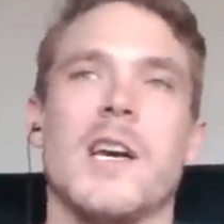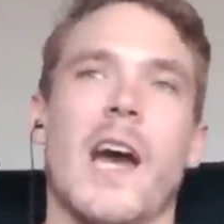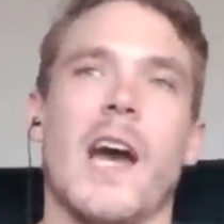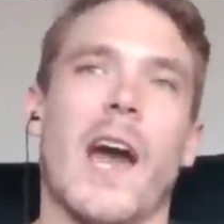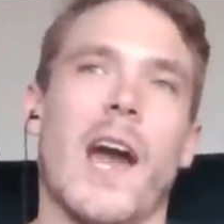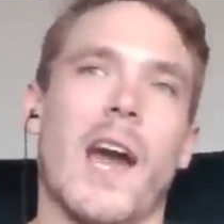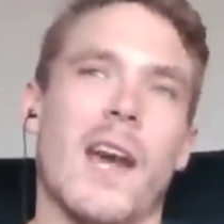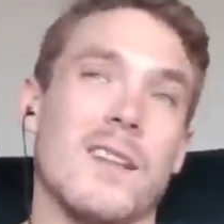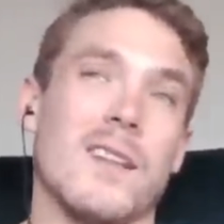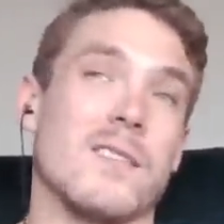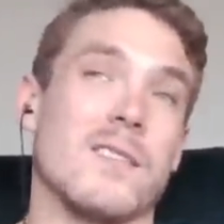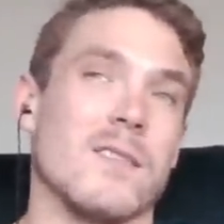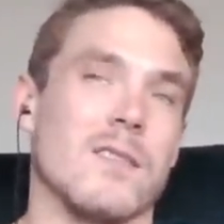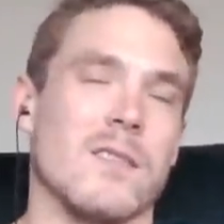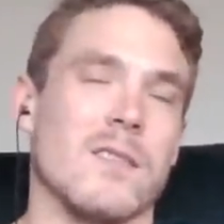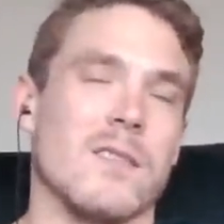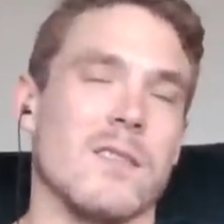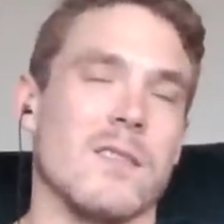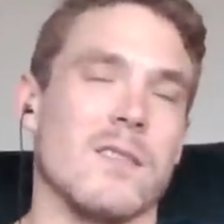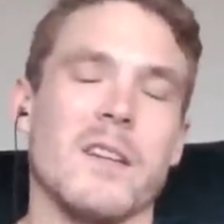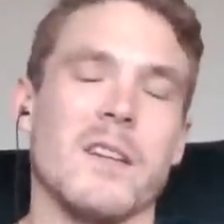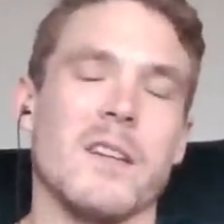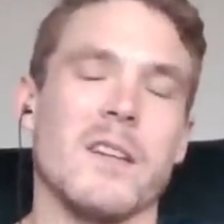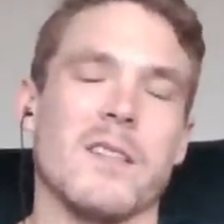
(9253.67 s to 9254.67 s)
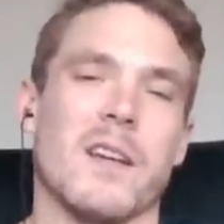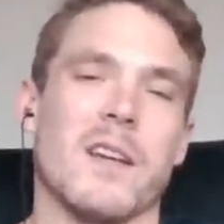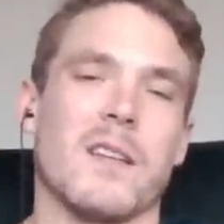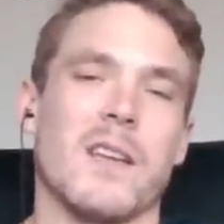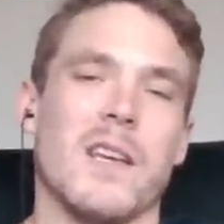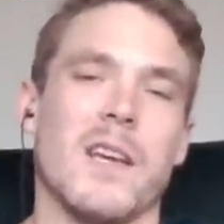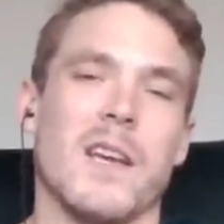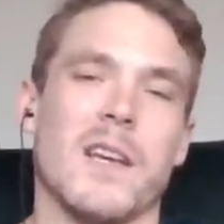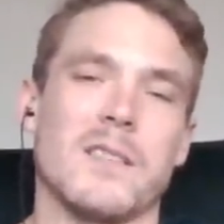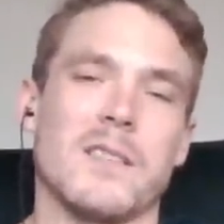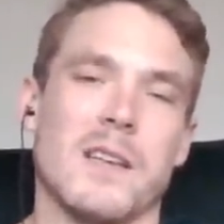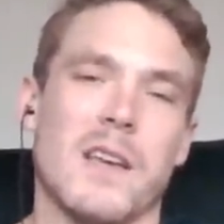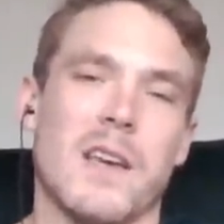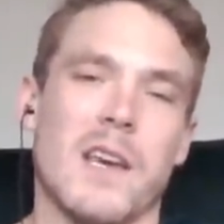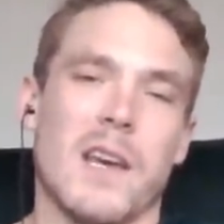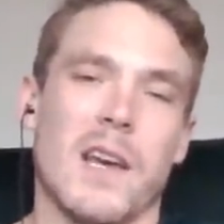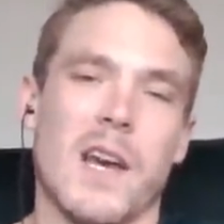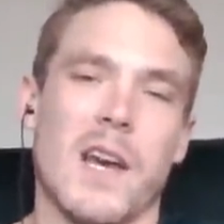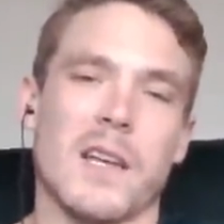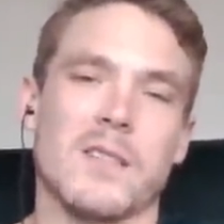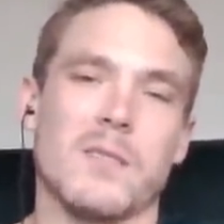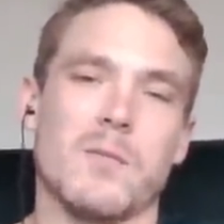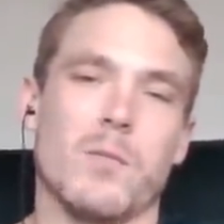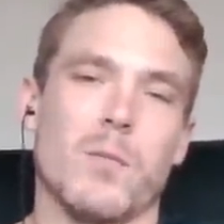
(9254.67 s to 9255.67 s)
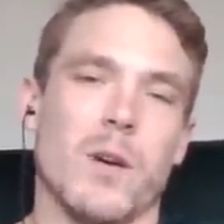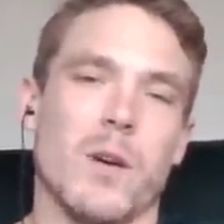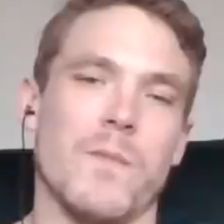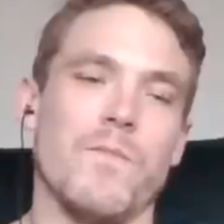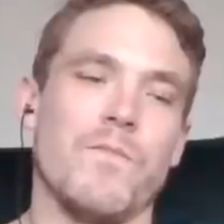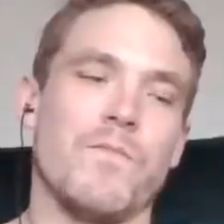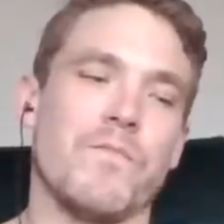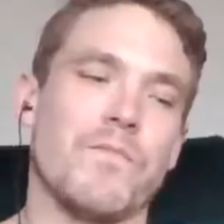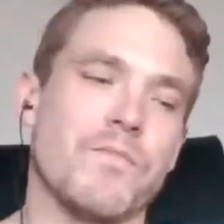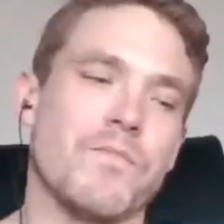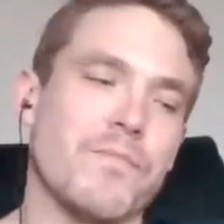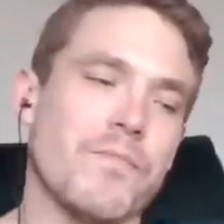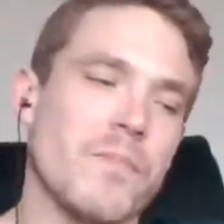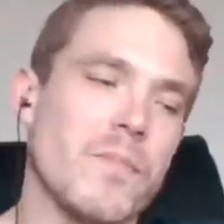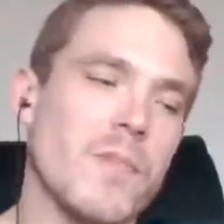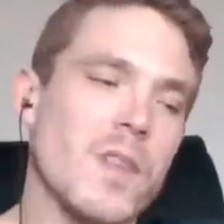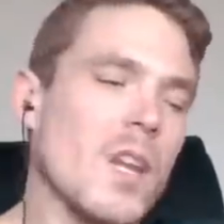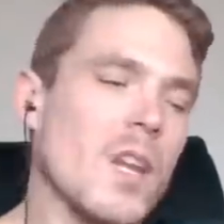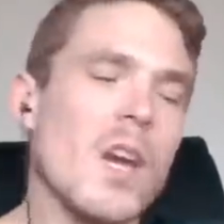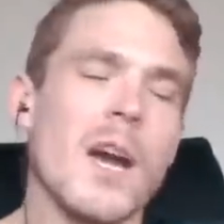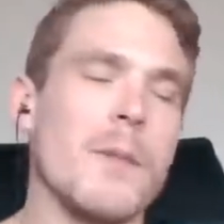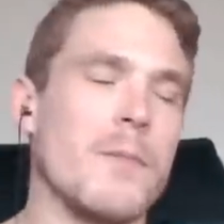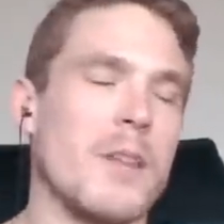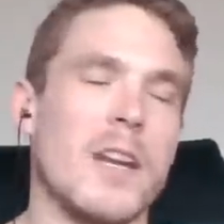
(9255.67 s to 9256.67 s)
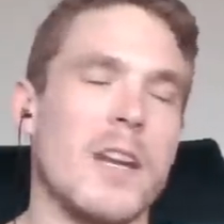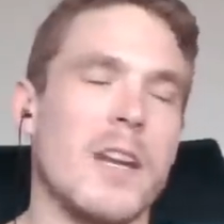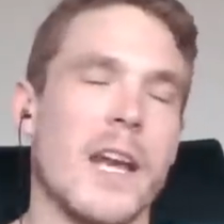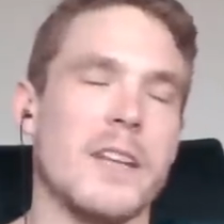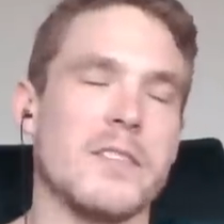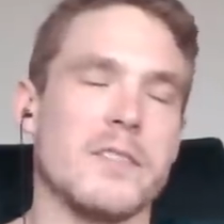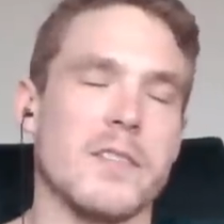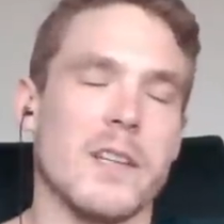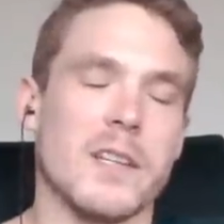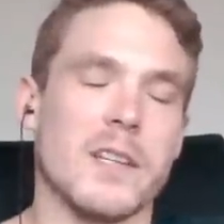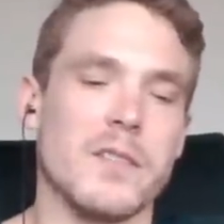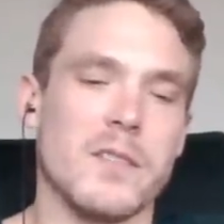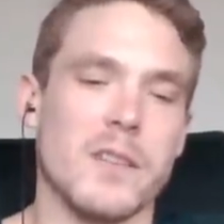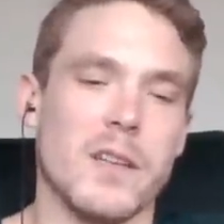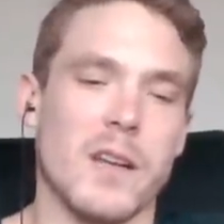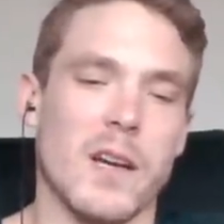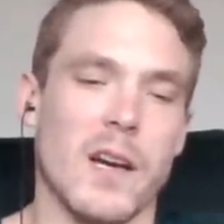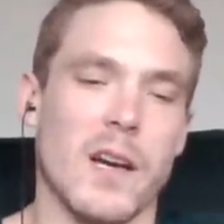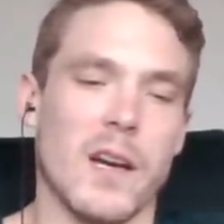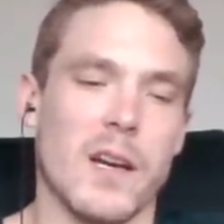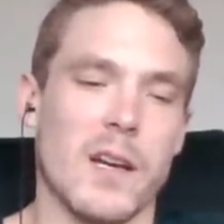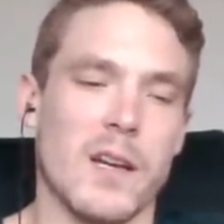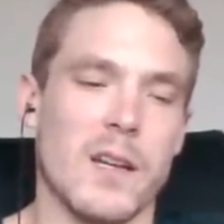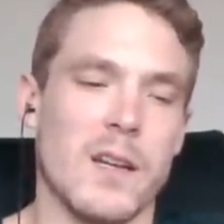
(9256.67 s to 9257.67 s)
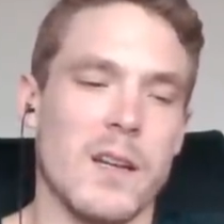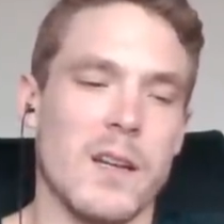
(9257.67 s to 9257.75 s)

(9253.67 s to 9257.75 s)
and it's a little bit less likely he has a king x, but I mean an ace x. Uh,